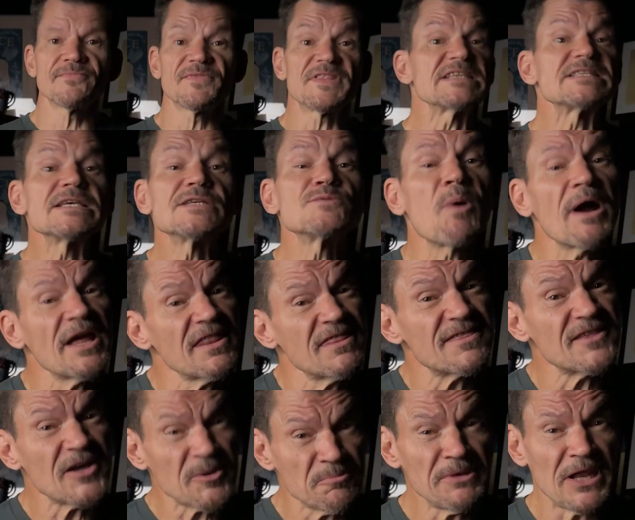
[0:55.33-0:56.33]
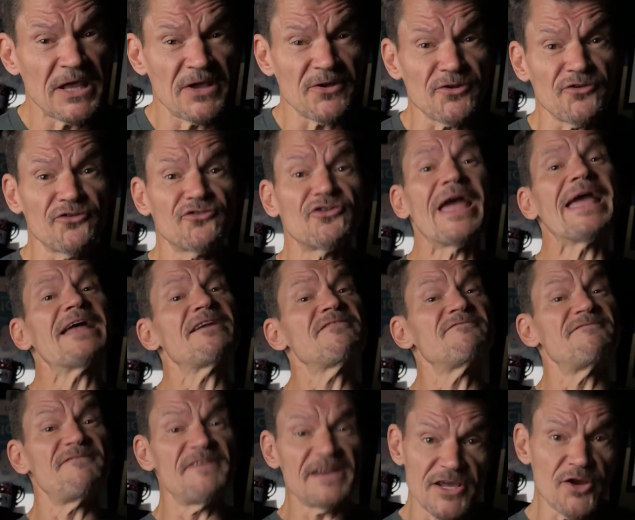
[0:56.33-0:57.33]
This is why thumbnails and
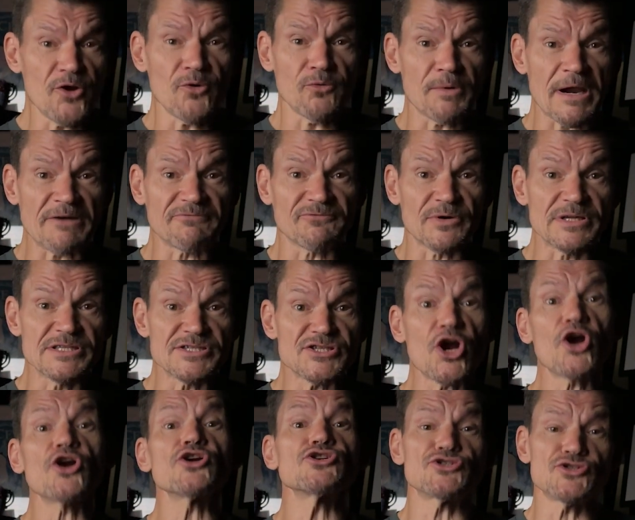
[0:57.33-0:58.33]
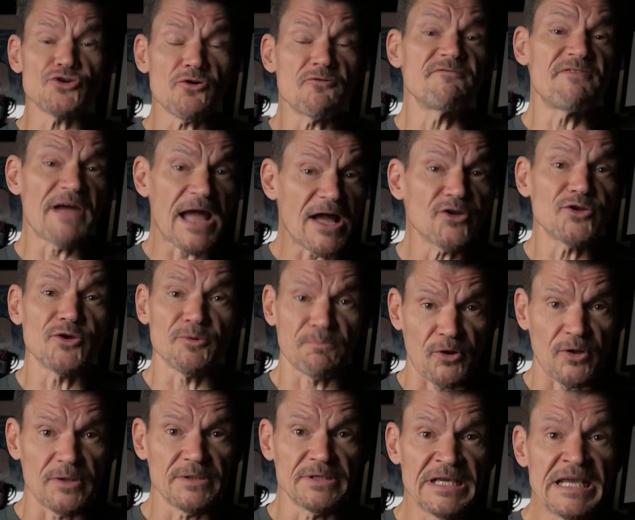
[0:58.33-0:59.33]
video reference are so
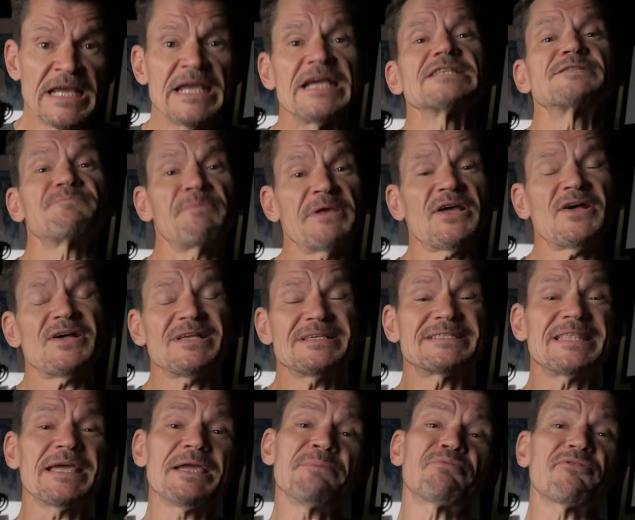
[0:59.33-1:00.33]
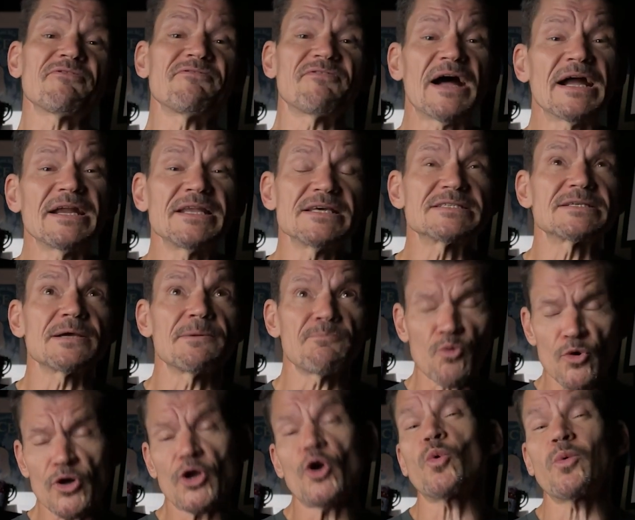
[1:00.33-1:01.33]
valuable. It's because they provide us a
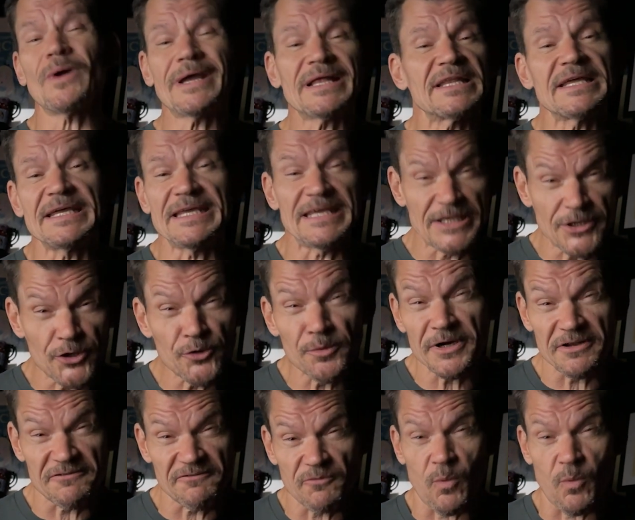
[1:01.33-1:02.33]
more quickly iterative